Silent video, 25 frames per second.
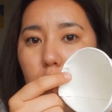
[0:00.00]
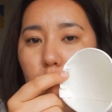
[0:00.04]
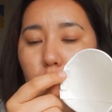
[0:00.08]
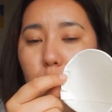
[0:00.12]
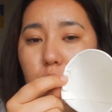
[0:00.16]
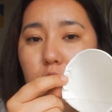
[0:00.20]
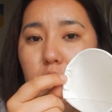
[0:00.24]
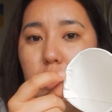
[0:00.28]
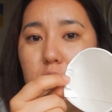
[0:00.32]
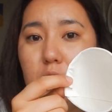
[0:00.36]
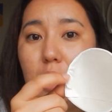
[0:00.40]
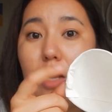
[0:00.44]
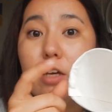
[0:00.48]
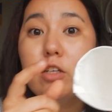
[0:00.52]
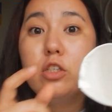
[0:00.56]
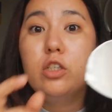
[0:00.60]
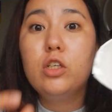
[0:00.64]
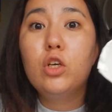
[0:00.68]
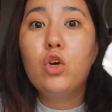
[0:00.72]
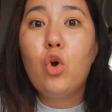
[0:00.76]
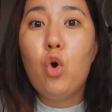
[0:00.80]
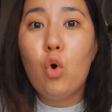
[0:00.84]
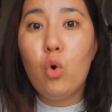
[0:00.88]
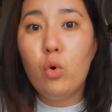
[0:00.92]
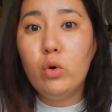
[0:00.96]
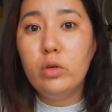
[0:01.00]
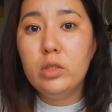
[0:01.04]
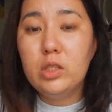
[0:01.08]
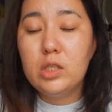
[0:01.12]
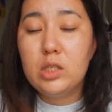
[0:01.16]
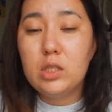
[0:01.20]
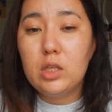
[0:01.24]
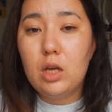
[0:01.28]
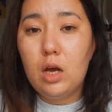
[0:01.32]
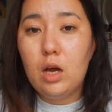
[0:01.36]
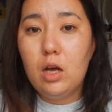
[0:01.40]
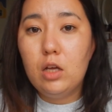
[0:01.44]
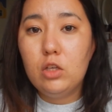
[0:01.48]
which is actually
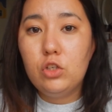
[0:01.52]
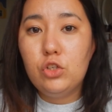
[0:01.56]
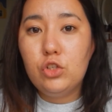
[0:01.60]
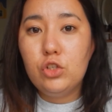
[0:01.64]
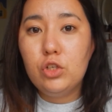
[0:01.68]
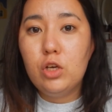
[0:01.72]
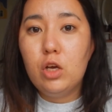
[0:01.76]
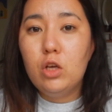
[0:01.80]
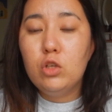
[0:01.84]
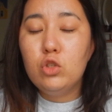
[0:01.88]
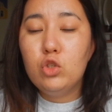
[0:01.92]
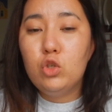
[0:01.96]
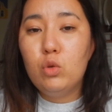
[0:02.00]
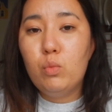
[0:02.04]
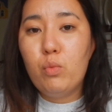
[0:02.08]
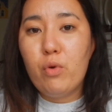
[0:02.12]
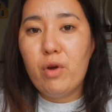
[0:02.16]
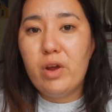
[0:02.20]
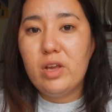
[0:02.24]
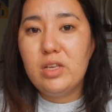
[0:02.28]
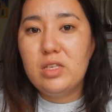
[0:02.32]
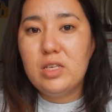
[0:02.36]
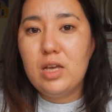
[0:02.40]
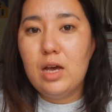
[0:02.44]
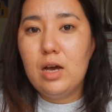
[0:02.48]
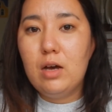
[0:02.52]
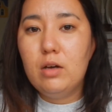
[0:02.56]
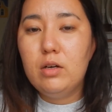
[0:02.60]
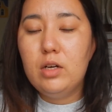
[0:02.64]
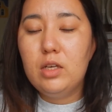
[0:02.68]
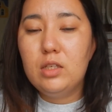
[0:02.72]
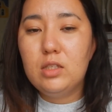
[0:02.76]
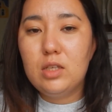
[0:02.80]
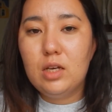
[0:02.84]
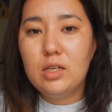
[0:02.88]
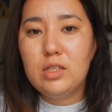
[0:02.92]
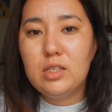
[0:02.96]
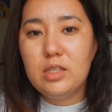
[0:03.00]
cornstarch, to break down.
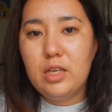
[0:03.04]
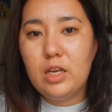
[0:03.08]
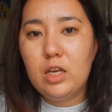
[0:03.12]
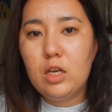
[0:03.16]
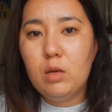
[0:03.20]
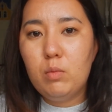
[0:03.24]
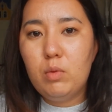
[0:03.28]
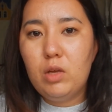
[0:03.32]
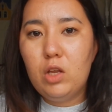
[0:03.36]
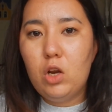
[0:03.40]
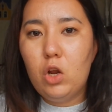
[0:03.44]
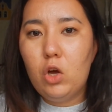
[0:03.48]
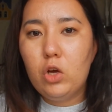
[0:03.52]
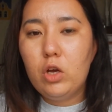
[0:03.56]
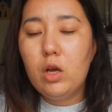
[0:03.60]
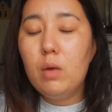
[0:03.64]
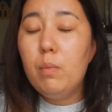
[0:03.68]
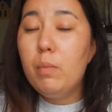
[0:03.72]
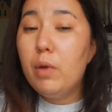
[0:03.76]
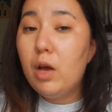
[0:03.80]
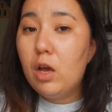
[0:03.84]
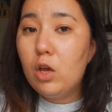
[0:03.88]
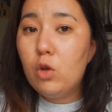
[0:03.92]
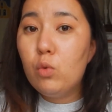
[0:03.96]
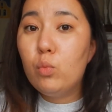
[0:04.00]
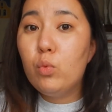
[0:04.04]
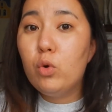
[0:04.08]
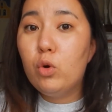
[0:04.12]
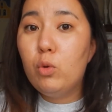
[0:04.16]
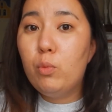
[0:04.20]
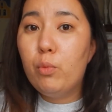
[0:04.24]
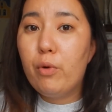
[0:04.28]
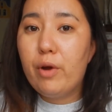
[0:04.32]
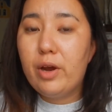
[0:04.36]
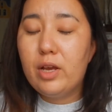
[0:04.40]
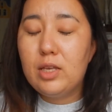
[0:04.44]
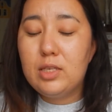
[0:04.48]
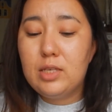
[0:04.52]
It does take a bit longer, but it will
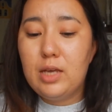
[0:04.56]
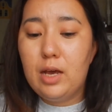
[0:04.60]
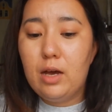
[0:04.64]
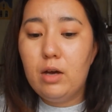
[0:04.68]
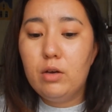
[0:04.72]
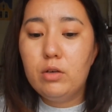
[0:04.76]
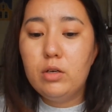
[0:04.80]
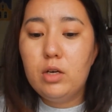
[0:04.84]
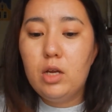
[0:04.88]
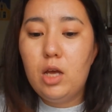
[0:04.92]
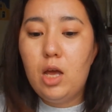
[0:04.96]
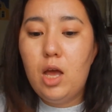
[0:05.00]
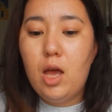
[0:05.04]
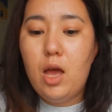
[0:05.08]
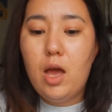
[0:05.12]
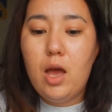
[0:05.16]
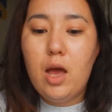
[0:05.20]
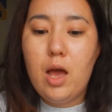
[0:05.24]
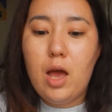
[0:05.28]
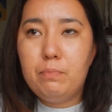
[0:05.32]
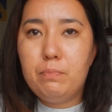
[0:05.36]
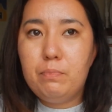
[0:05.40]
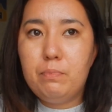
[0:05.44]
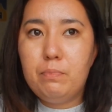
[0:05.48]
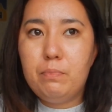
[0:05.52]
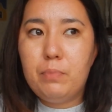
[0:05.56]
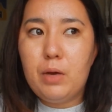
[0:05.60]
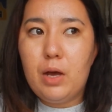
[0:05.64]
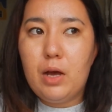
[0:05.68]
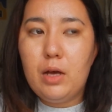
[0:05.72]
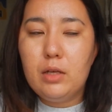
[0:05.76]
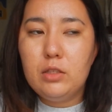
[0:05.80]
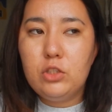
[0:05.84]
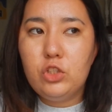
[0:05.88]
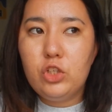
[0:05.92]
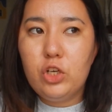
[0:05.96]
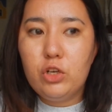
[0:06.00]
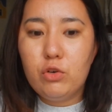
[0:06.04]
break down.
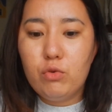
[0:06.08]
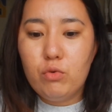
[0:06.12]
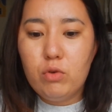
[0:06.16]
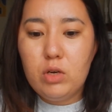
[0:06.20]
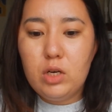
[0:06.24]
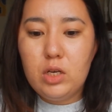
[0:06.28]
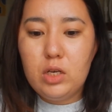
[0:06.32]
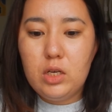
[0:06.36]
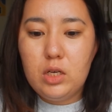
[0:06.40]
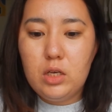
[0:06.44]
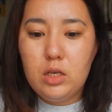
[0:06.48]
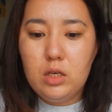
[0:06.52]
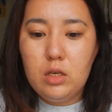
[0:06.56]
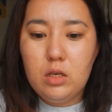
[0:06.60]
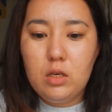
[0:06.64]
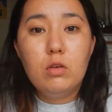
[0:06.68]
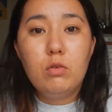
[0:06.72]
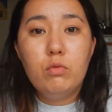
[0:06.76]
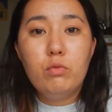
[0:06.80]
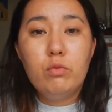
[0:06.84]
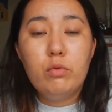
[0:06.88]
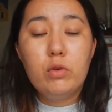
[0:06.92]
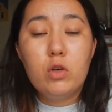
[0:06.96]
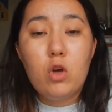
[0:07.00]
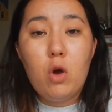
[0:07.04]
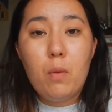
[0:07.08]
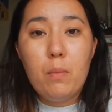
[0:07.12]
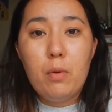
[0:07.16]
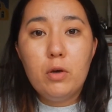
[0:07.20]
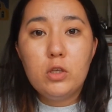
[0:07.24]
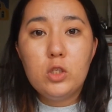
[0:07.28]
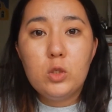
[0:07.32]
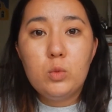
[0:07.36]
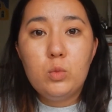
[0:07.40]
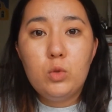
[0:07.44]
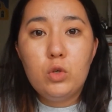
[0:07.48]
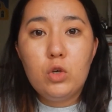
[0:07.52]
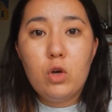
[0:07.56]
But generally,
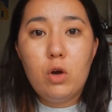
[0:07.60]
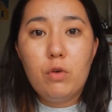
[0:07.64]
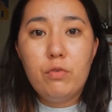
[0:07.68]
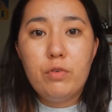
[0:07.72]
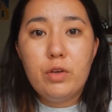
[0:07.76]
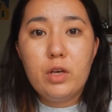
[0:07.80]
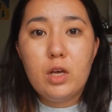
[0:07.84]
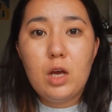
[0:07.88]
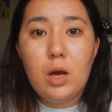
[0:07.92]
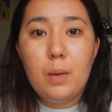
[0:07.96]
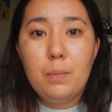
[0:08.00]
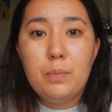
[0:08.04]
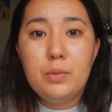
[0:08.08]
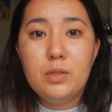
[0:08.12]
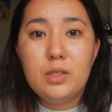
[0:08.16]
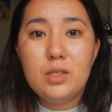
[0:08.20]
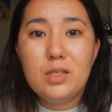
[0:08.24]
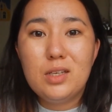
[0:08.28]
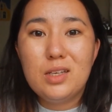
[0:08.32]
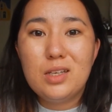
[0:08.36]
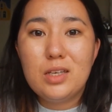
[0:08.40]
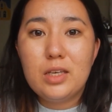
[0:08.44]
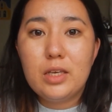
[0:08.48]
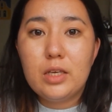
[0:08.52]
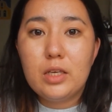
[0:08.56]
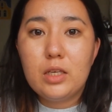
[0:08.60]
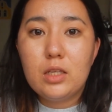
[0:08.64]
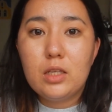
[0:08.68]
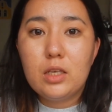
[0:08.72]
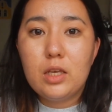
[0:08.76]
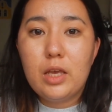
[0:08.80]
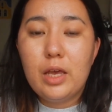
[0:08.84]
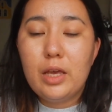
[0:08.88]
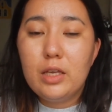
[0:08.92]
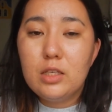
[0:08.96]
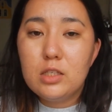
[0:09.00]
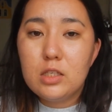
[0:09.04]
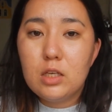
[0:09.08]
compostable coffee cups
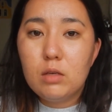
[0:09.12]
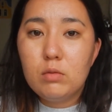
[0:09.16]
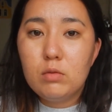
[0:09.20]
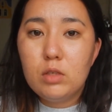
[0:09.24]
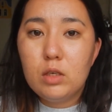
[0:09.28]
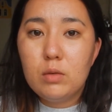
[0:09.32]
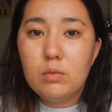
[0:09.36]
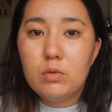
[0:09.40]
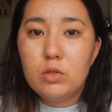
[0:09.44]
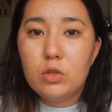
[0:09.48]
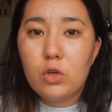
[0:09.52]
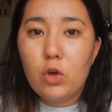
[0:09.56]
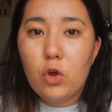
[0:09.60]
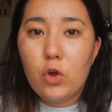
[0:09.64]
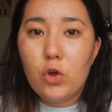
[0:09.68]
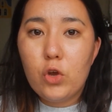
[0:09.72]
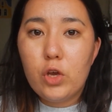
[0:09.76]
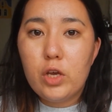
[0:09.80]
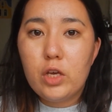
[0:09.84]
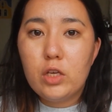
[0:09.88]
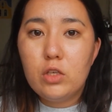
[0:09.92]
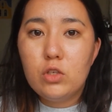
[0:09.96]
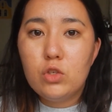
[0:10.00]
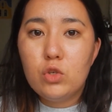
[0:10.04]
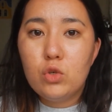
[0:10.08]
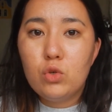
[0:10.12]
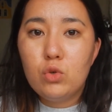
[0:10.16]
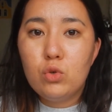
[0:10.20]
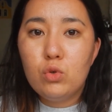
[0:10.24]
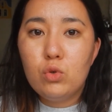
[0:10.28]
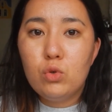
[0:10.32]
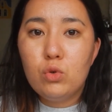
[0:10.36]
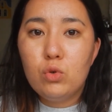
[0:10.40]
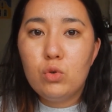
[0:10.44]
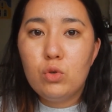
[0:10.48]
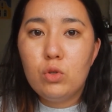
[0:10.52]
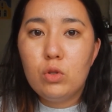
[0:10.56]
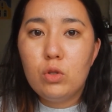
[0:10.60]
can sometimes go
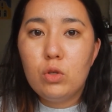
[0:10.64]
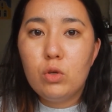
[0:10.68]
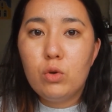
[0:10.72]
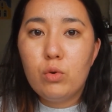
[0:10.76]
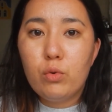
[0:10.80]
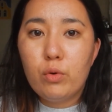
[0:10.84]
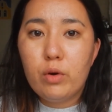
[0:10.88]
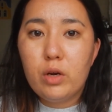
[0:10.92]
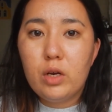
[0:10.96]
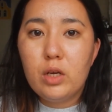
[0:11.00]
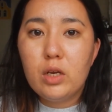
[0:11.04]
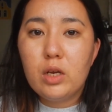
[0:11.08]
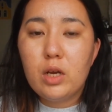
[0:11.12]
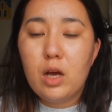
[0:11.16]
into the green